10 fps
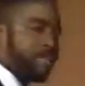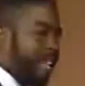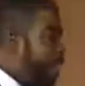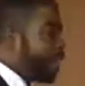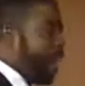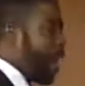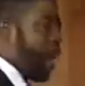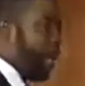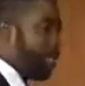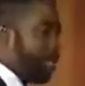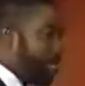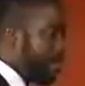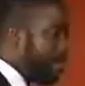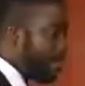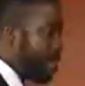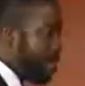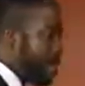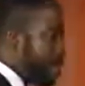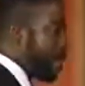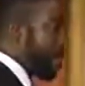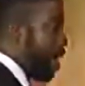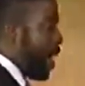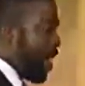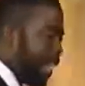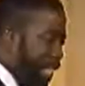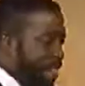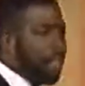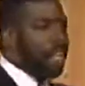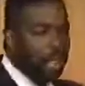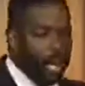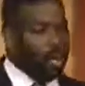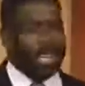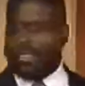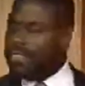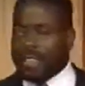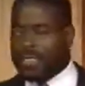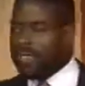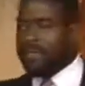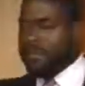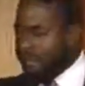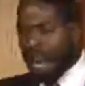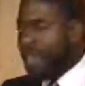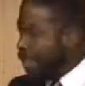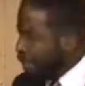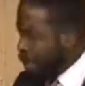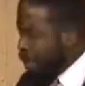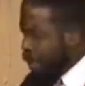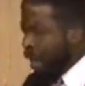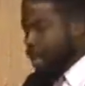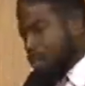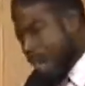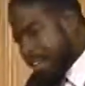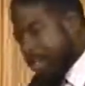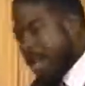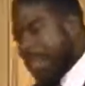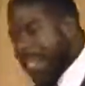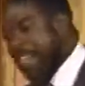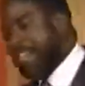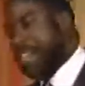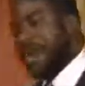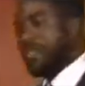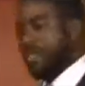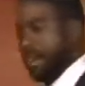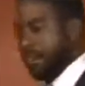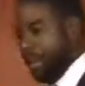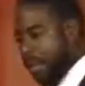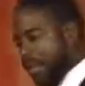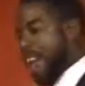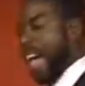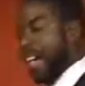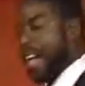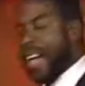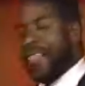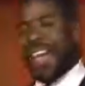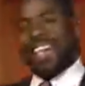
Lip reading: It's hard. That living alone is just very difficult. And once we begin to come to grips with the fact that